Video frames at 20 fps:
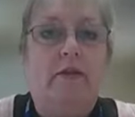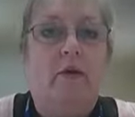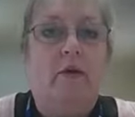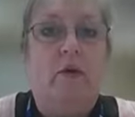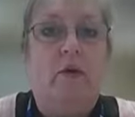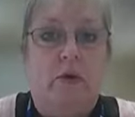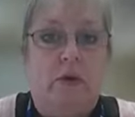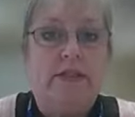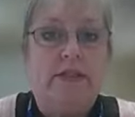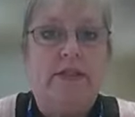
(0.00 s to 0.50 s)

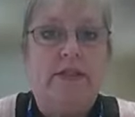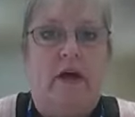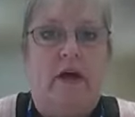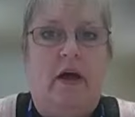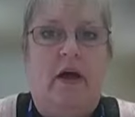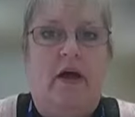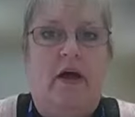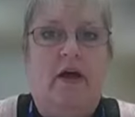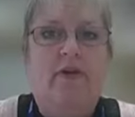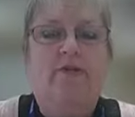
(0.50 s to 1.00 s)
all
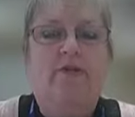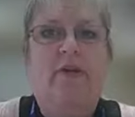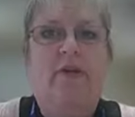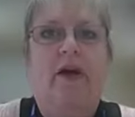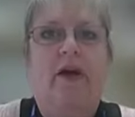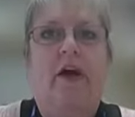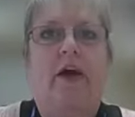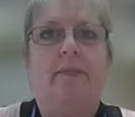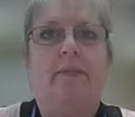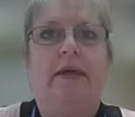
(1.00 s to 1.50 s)
staff
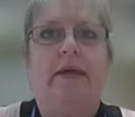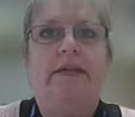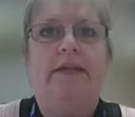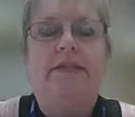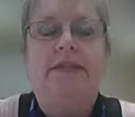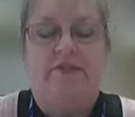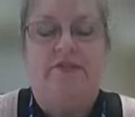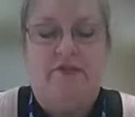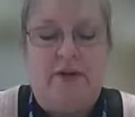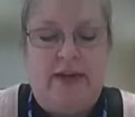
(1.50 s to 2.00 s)
at
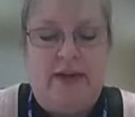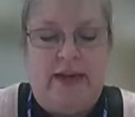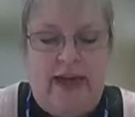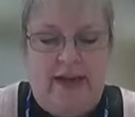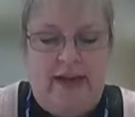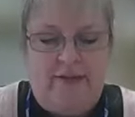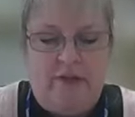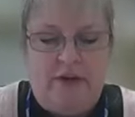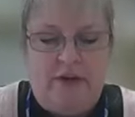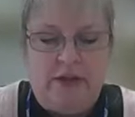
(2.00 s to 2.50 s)
different
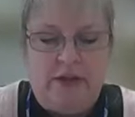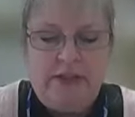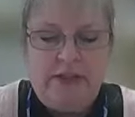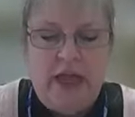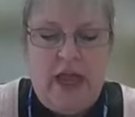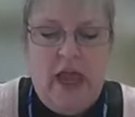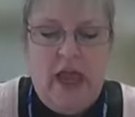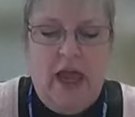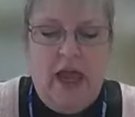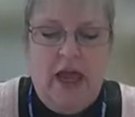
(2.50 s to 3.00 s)
levels,
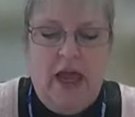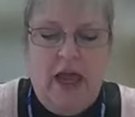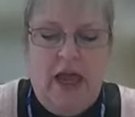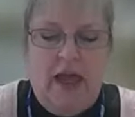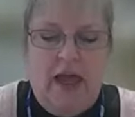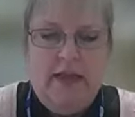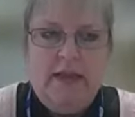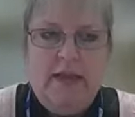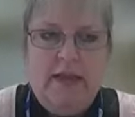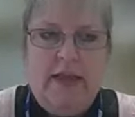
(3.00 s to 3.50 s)

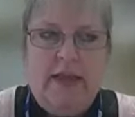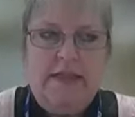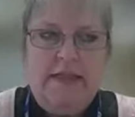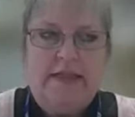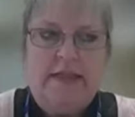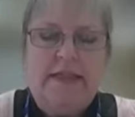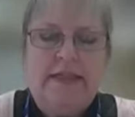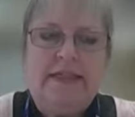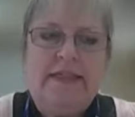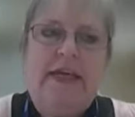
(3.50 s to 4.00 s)

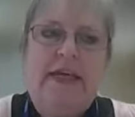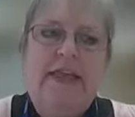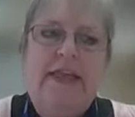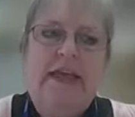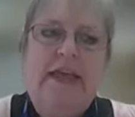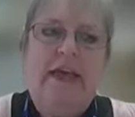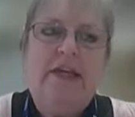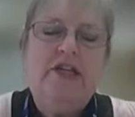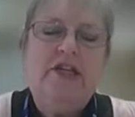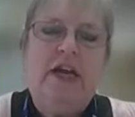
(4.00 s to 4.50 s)
to see
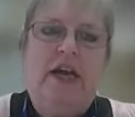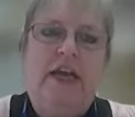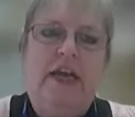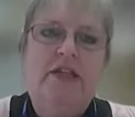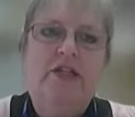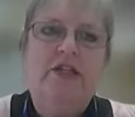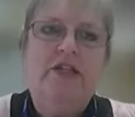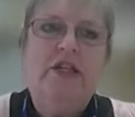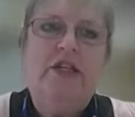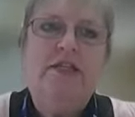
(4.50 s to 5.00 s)
their
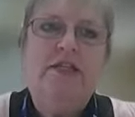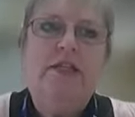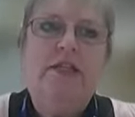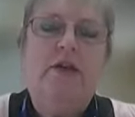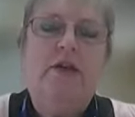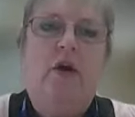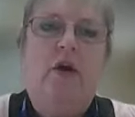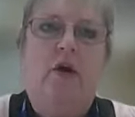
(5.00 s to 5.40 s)
challenges and